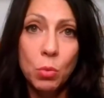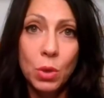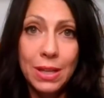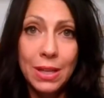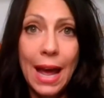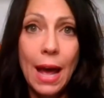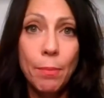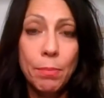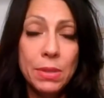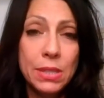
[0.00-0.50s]
what
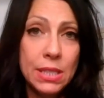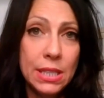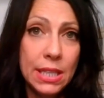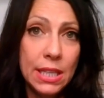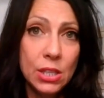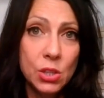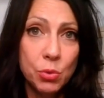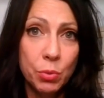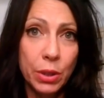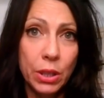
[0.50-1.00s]
happened in
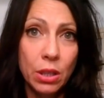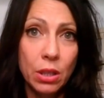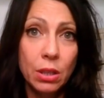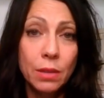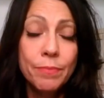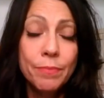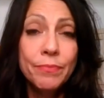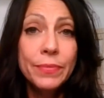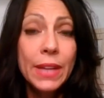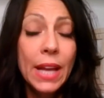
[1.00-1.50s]

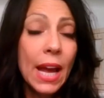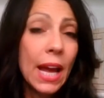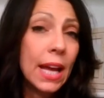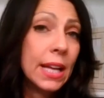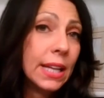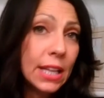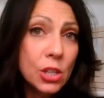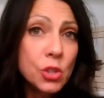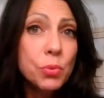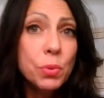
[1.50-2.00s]
Israel.
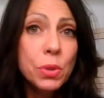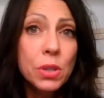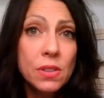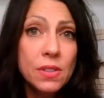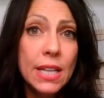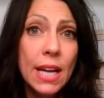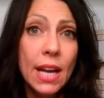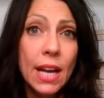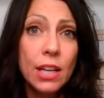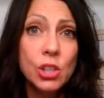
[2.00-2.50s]
And Israel's
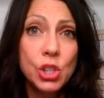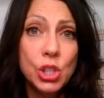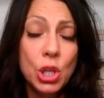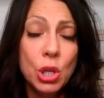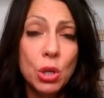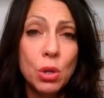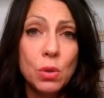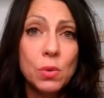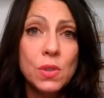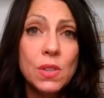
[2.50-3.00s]
data
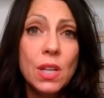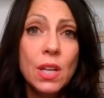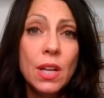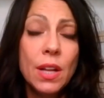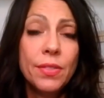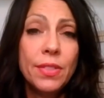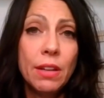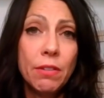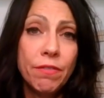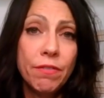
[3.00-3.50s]
shows
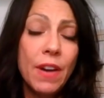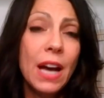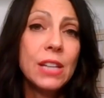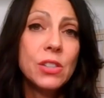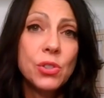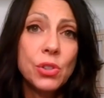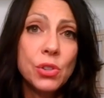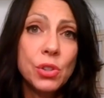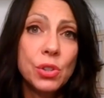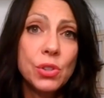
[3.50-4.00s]
that
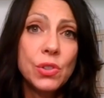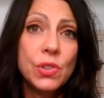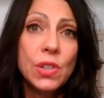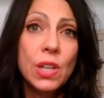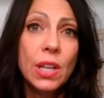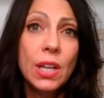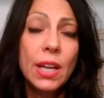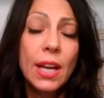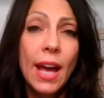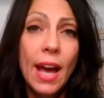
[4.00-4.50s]

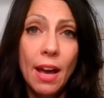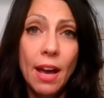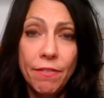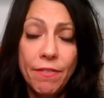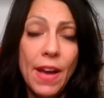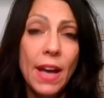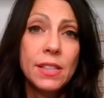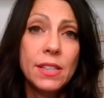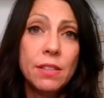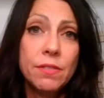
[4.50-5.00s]
Pfizer's
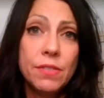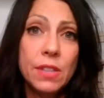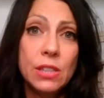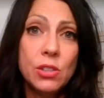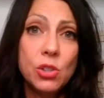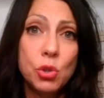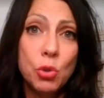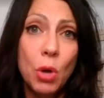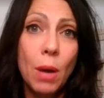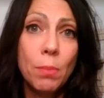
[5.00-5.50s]

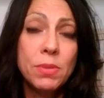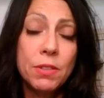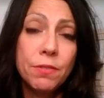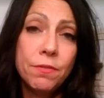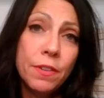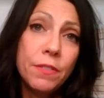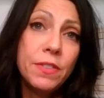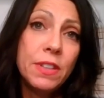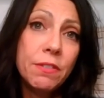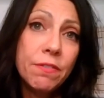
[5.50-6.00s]
effectiveness dropped to
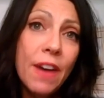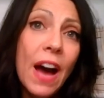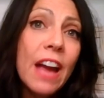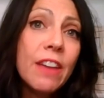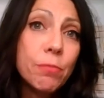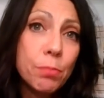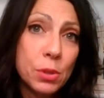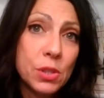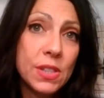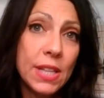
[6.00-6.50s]

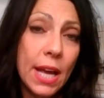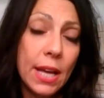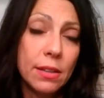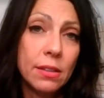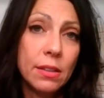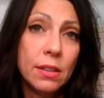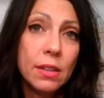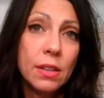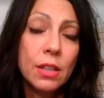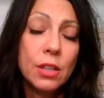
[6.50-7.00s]
55%
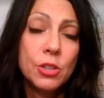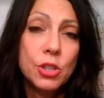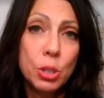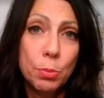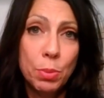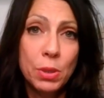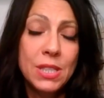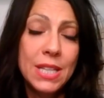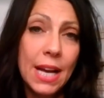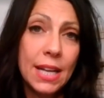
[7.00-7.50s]
to
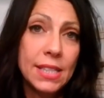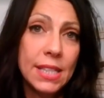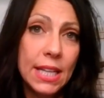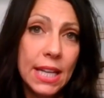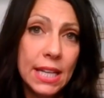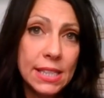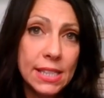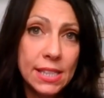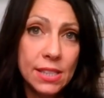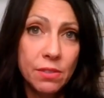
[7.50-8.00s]
protect
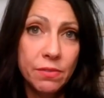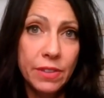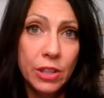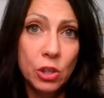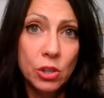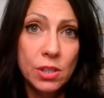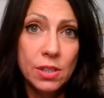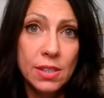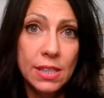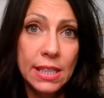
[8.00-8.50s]
against severe
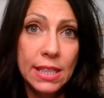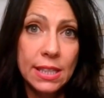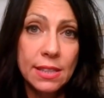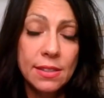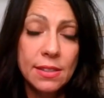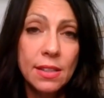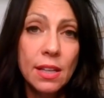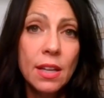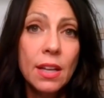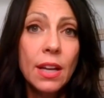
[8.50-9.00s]

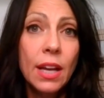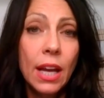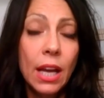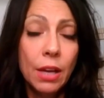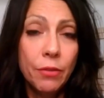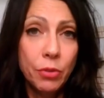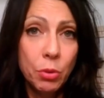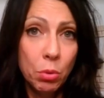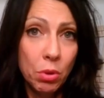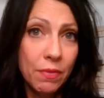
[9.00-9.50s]
disease
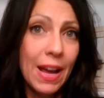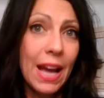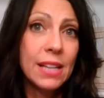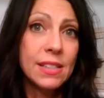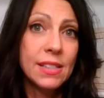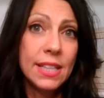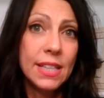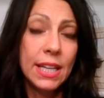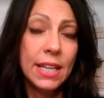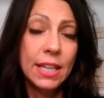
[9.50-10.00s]
if you were
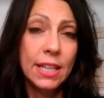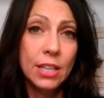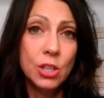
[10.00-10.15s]
vaccinated